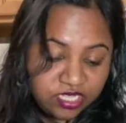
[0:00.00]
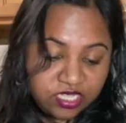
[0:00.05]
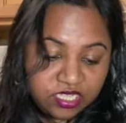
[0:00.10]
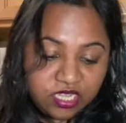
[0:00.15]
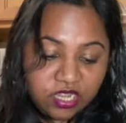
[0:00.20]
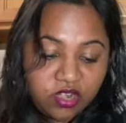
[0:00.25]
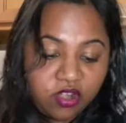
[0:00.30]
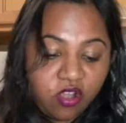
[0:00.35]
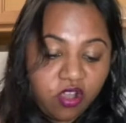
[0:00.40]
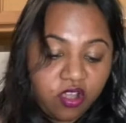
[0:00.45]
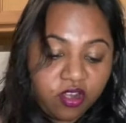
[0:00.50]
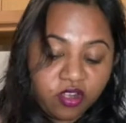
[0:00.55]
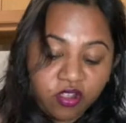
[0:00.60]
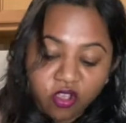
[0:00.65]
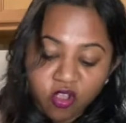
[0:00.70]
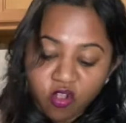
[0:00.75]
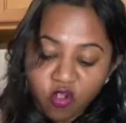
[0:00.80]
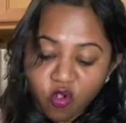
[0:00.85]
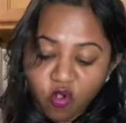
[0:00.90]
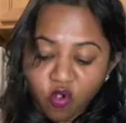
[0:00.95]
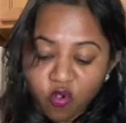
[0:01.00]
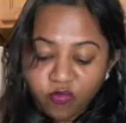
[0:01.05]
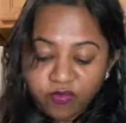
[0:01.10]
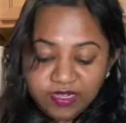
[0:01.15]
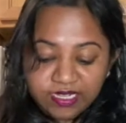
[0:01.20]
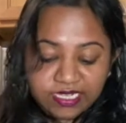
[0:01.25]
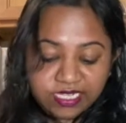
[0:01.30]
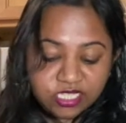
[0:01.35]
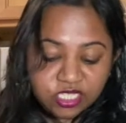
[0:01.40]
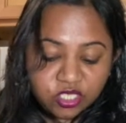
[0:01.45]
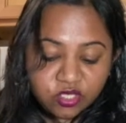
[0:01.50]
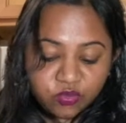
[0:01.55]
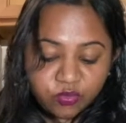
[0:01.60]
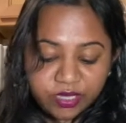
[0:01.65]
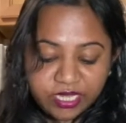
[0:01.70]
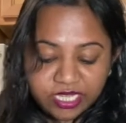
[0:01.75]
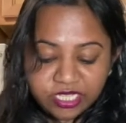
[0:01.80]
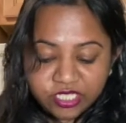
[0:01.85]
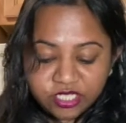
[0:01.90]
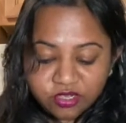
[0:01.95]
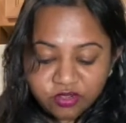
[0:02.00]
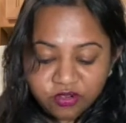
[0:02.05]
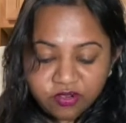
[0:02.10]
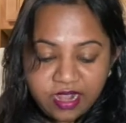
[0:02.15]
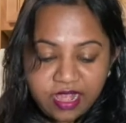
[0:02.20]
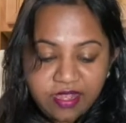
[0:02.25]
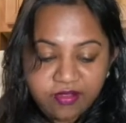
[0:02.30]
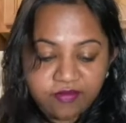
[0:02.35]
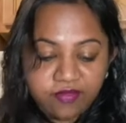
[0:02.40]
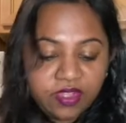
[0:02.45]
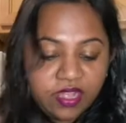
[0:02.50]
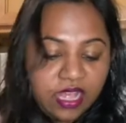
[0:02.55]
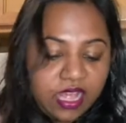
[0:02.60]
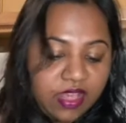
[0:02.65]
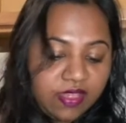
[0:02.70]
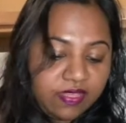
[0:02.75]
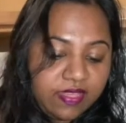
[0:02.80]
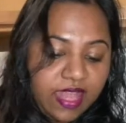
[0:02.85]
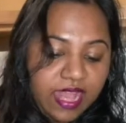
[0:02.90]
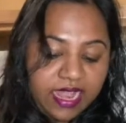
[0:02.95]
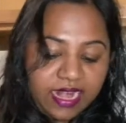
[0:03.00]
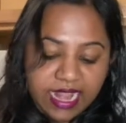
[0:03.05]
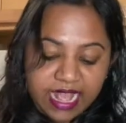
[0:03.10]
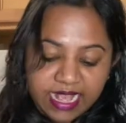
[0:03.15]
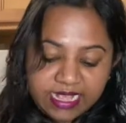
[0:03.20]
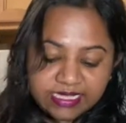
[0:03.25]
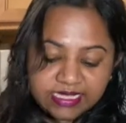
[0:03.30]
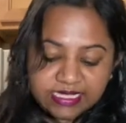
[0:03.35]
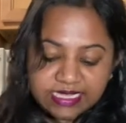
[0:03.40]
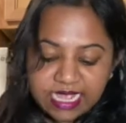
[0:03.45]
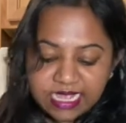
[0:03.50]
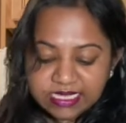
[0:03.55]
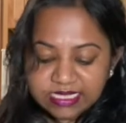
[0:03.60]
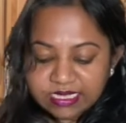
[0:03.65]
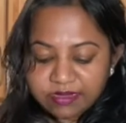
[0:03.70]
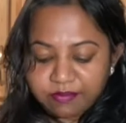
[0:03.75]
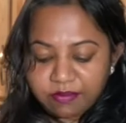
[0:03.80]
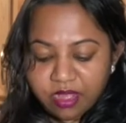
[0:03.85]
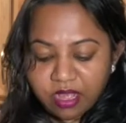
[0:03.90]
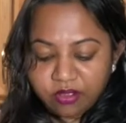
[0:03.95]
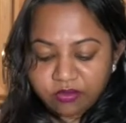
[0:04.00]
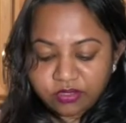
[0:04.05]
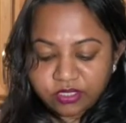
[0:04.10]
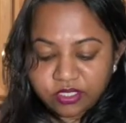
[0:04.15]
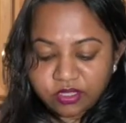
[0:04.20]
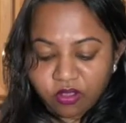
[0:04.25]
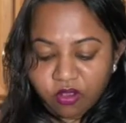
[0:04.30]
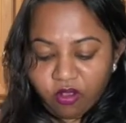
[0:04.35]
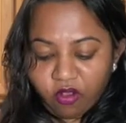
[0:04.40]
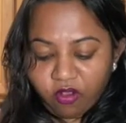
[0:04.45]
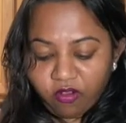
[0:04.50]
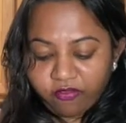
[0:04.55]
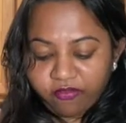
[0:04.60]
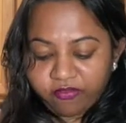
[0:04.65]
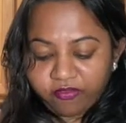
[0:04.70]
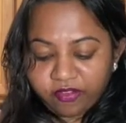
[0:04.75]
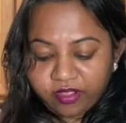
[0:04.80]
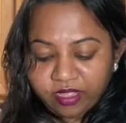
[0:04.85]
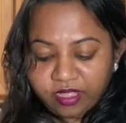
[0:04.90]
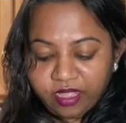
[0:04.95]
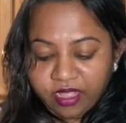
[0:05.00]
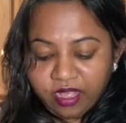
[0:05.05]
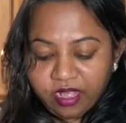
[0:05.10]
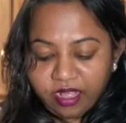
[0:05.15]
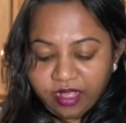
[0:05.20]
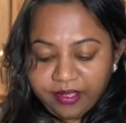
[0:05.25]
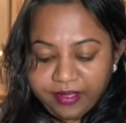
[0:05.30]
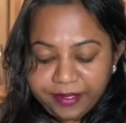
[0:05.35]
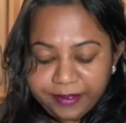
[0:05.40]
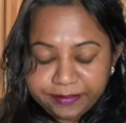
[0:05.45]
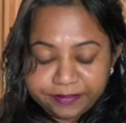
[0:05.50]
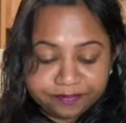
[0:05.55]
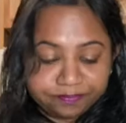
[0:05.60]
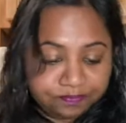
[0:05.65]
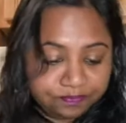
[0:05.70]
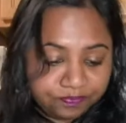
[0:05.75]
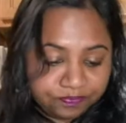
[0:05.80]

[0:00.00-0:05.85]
They're not overly sweet. You don't have that excess amount of, those